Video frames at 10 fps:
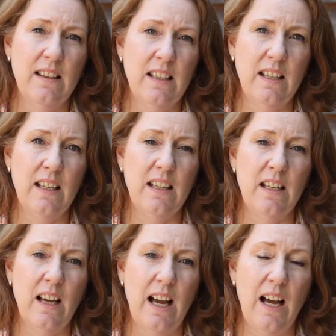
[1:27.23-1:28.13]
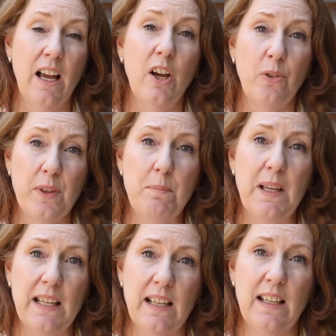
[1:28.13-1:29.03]
the healthy
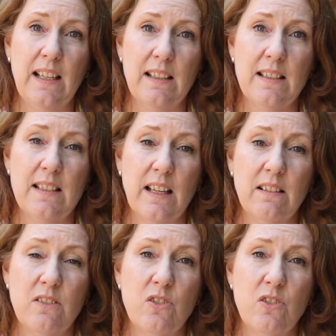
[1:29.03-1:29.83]
beginnings that